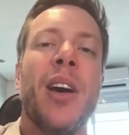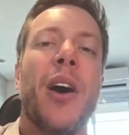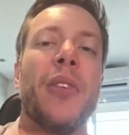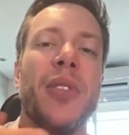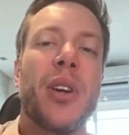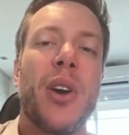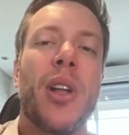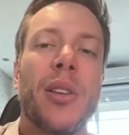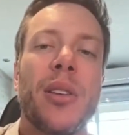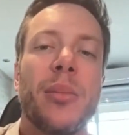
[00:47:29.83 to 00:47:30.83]
of the
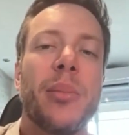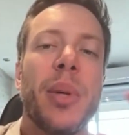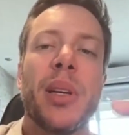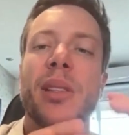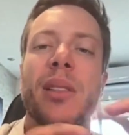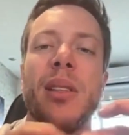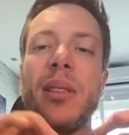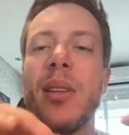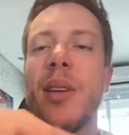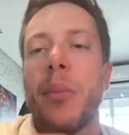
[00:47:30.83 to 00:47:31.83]
color, because
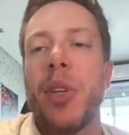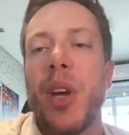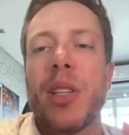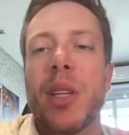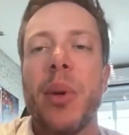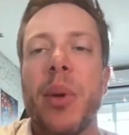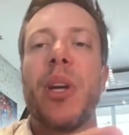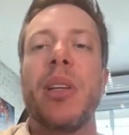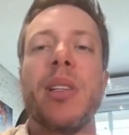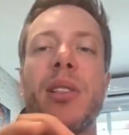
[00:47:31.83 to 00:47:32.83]
the amniotic
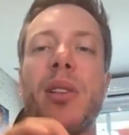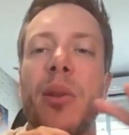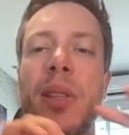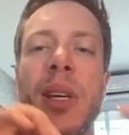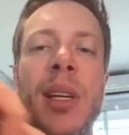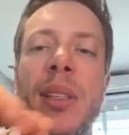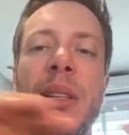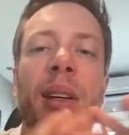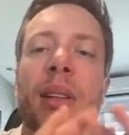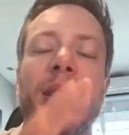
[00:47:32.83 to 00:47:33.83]
membrane is so
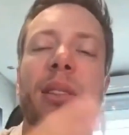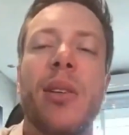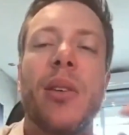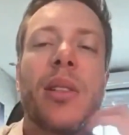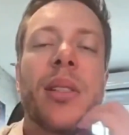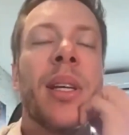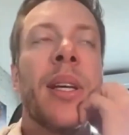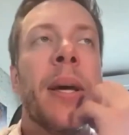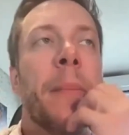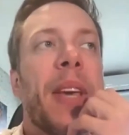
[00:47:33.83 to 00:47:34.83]
thin, and so
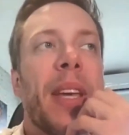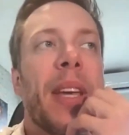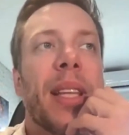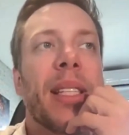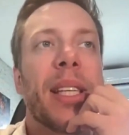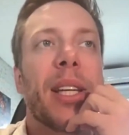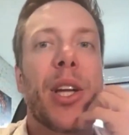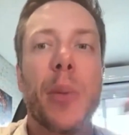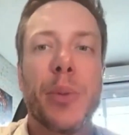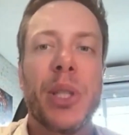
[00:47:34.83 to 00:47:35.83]
it's a good
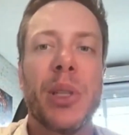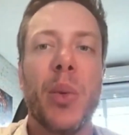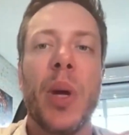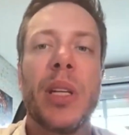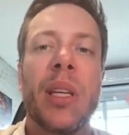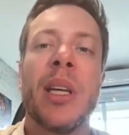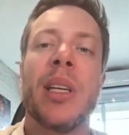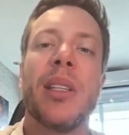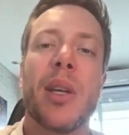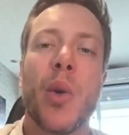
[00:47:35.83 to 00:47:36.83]
option when
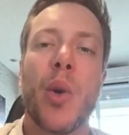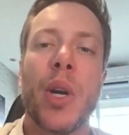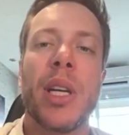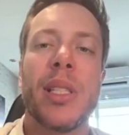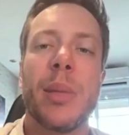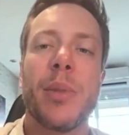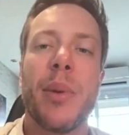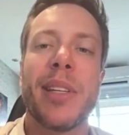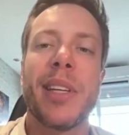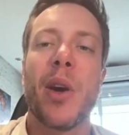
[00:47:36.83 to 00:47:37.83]
the cornea is
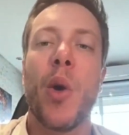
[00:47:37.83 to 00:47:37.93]
symptomatic.